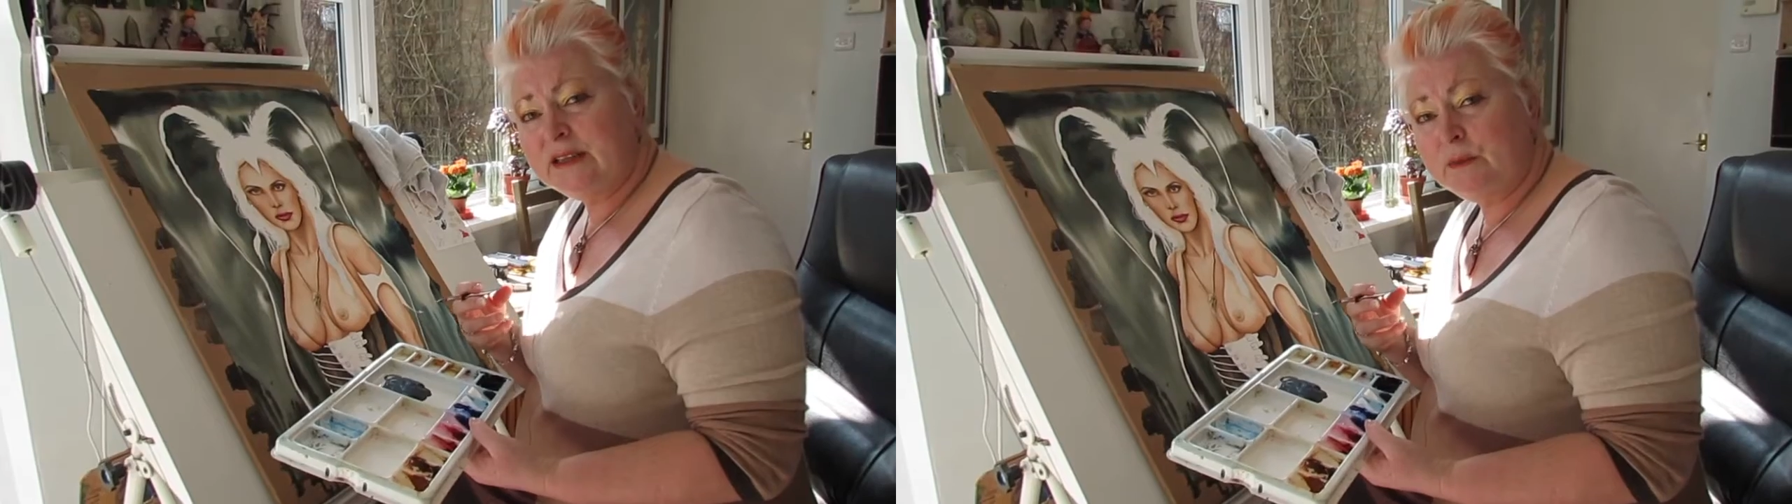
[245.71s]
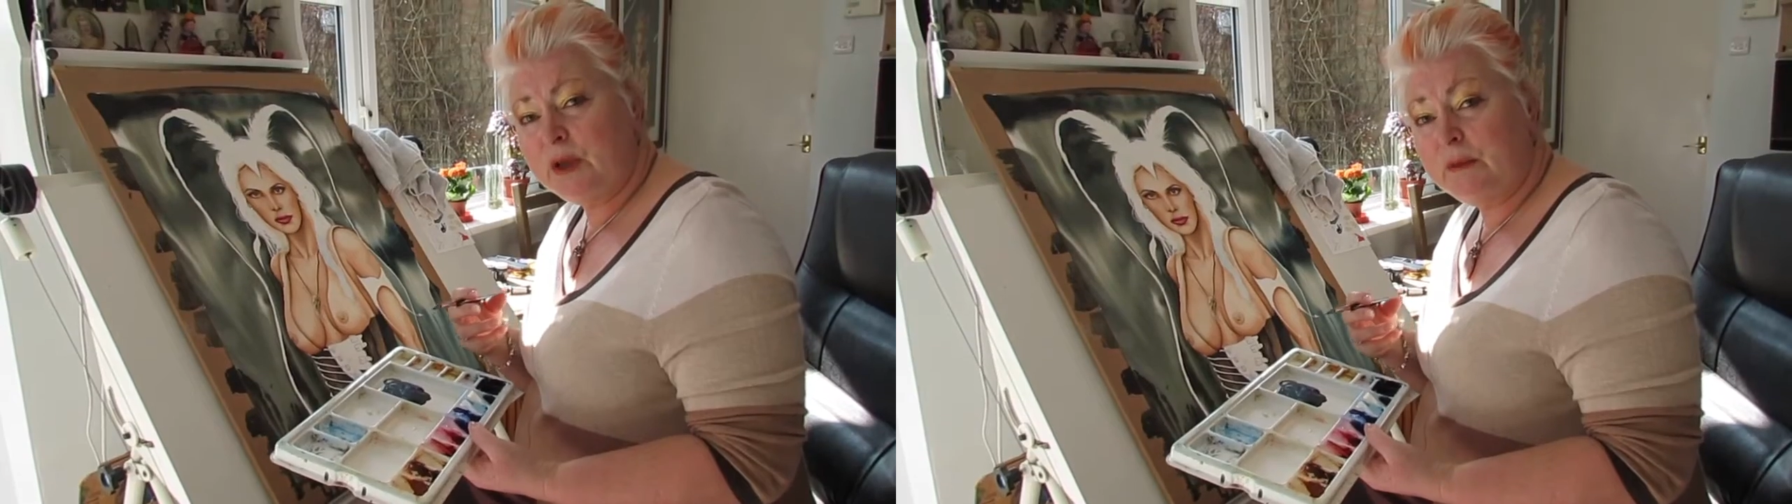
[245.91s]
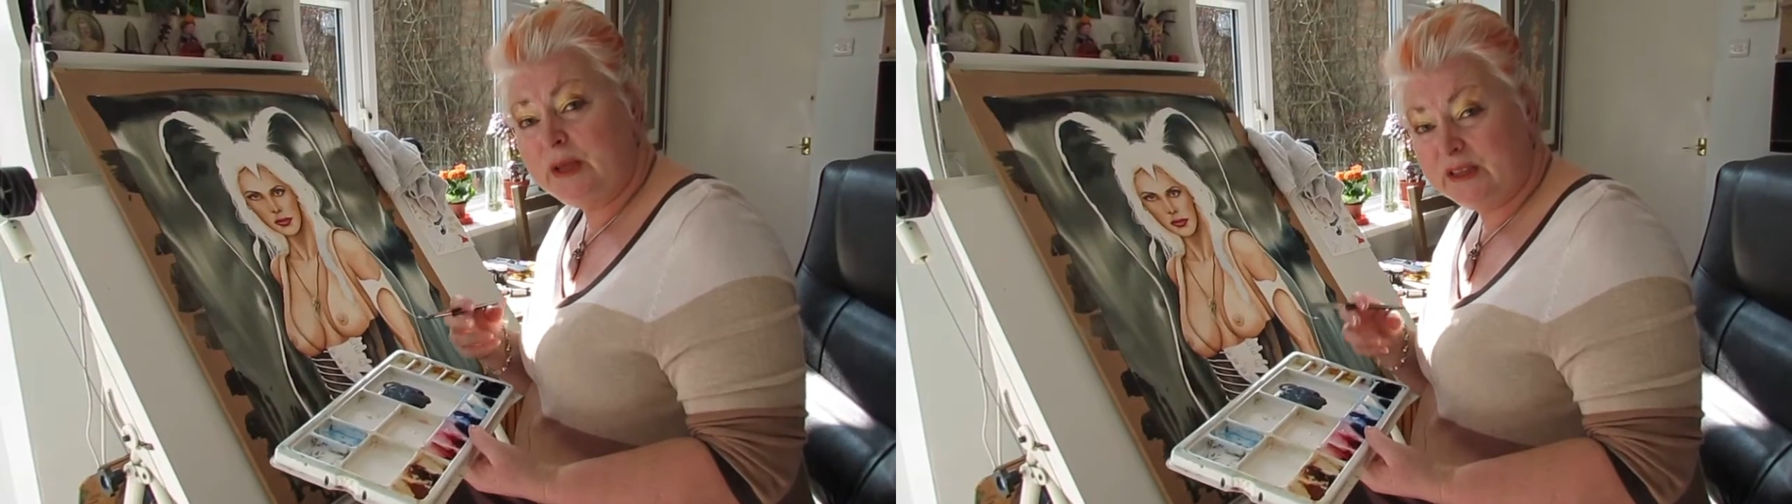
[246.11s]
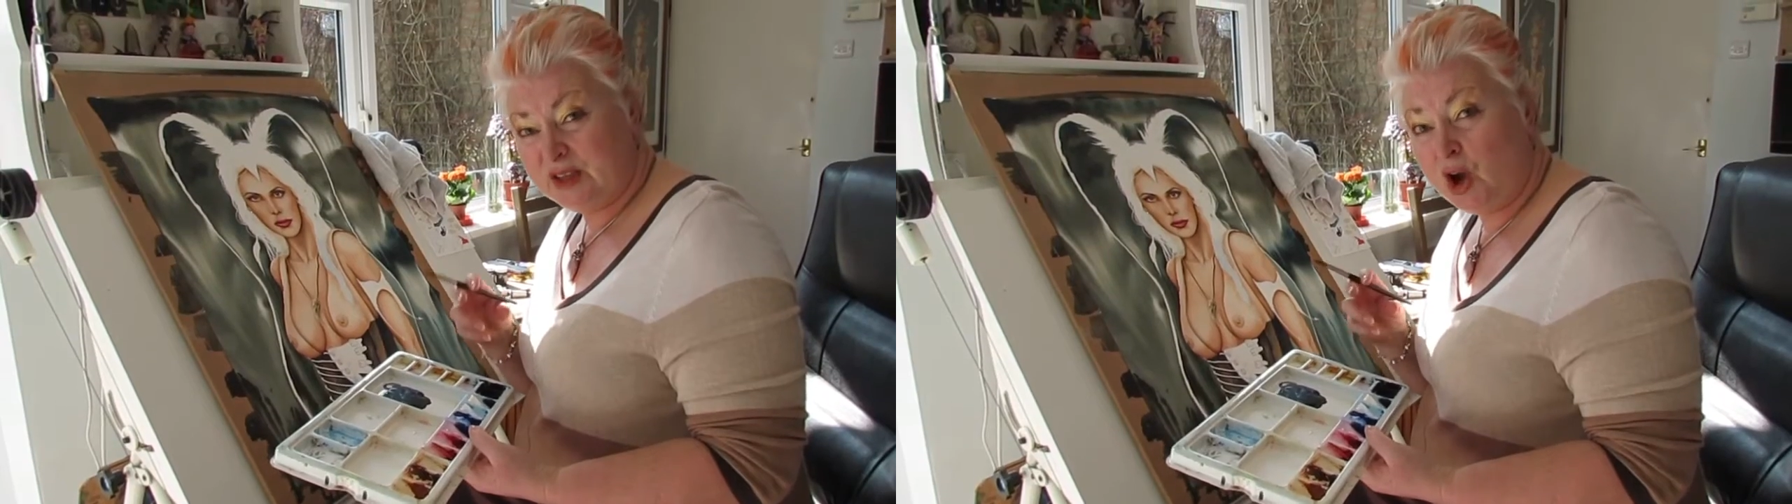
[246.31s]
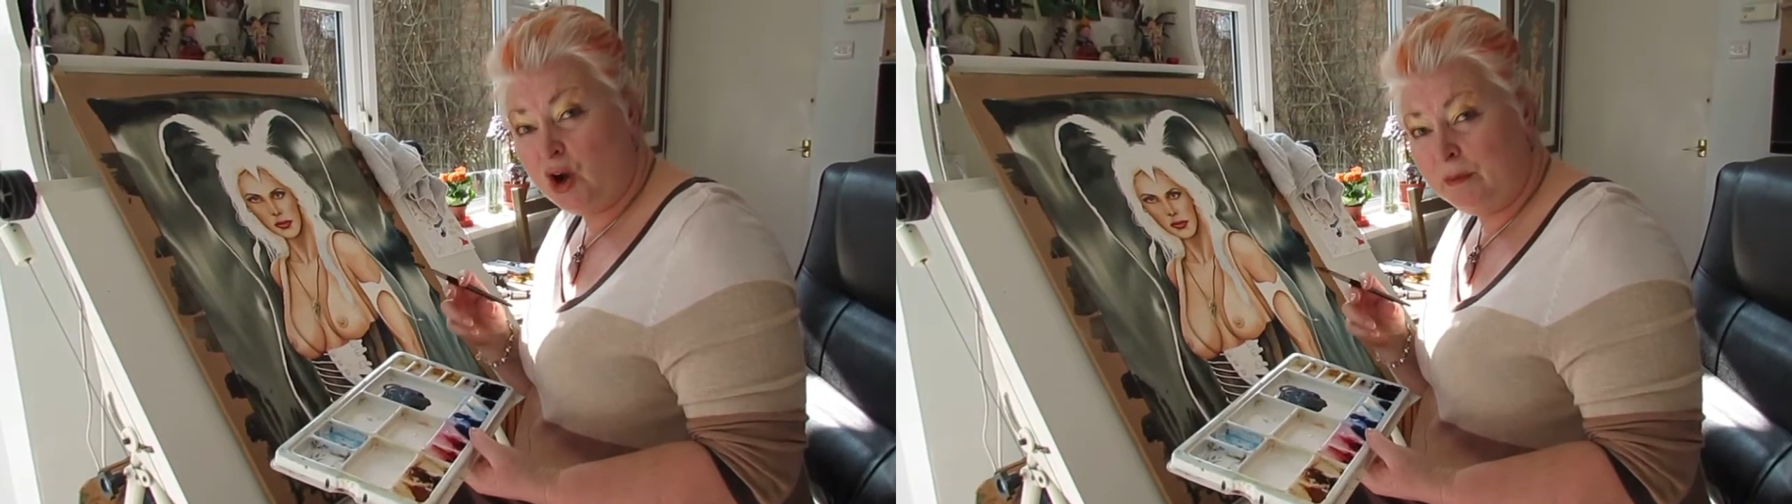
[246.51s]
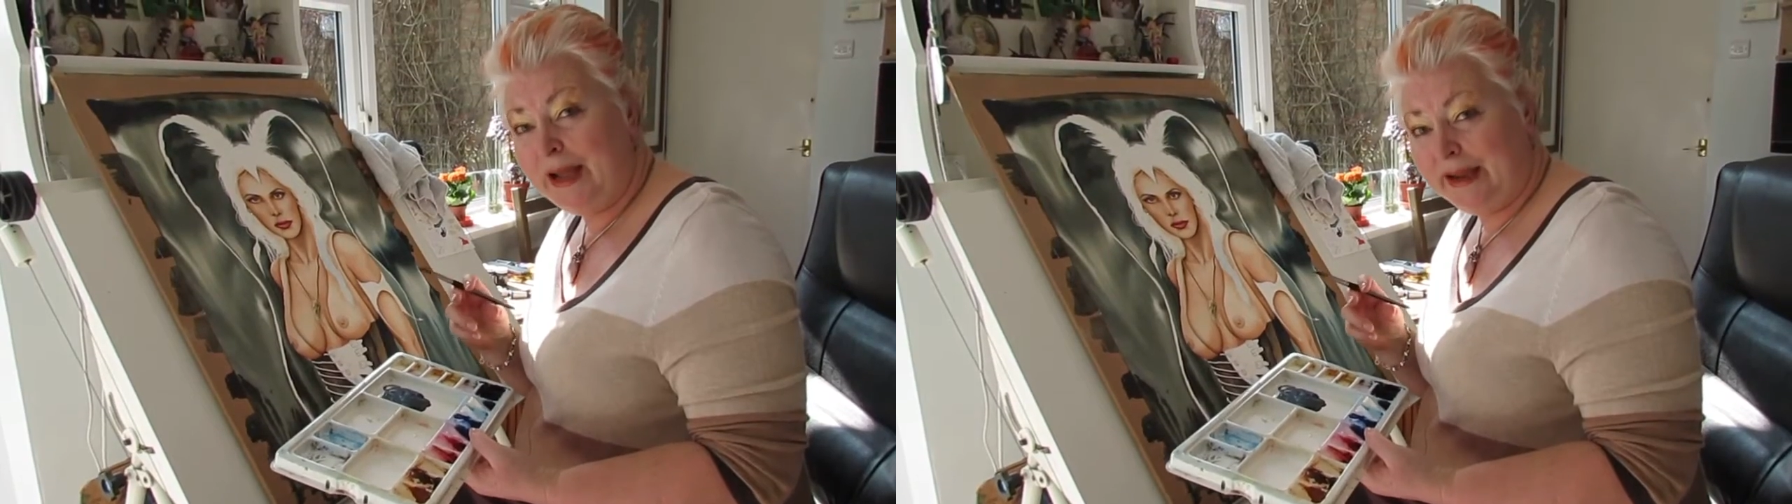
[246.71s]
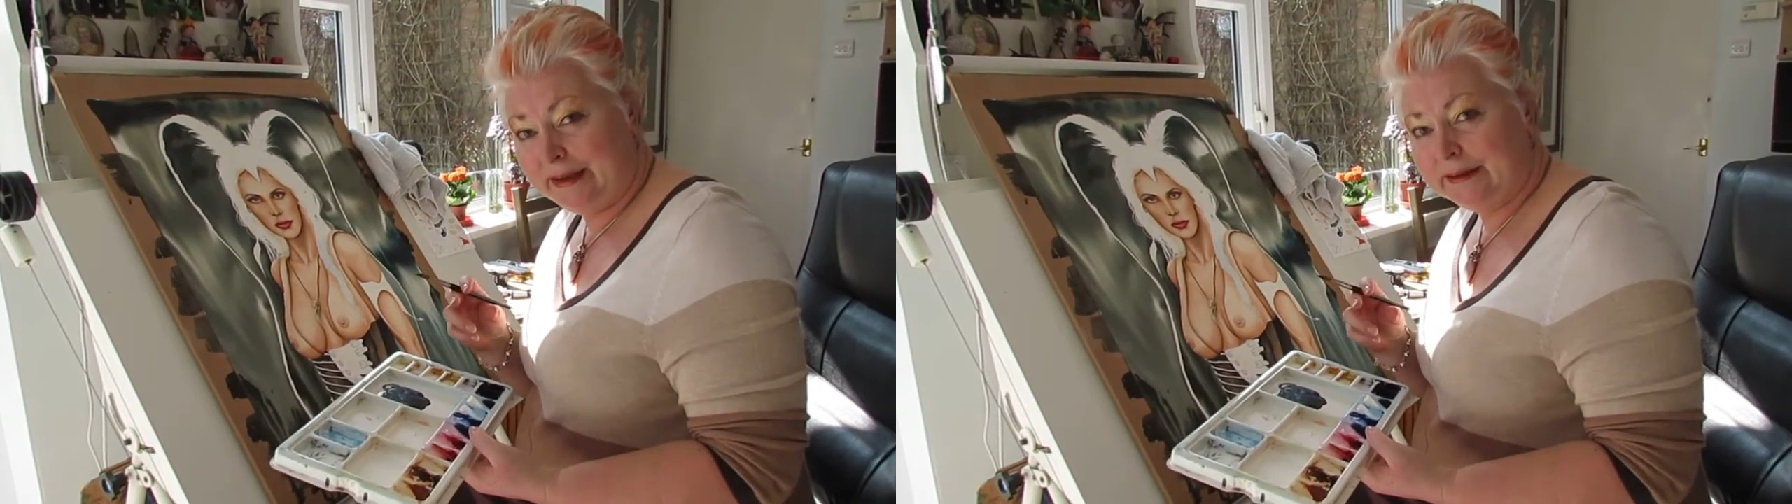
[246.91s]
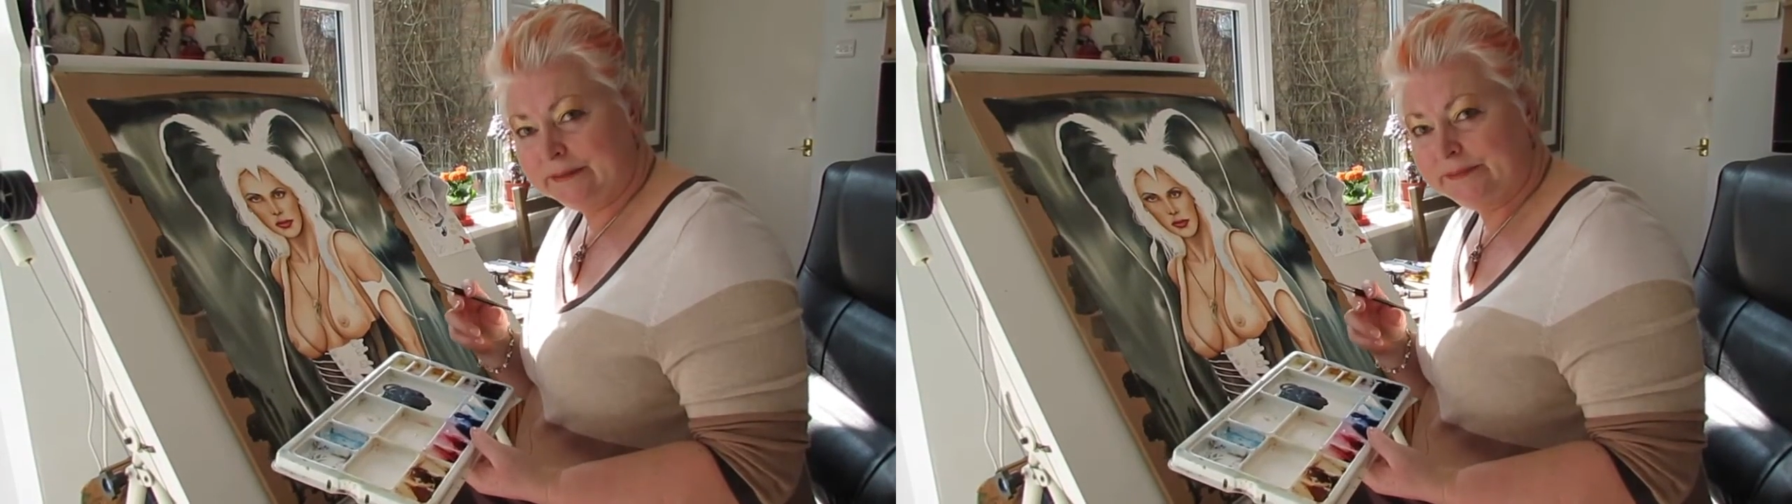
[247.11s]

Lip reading: to be a bit tarmac.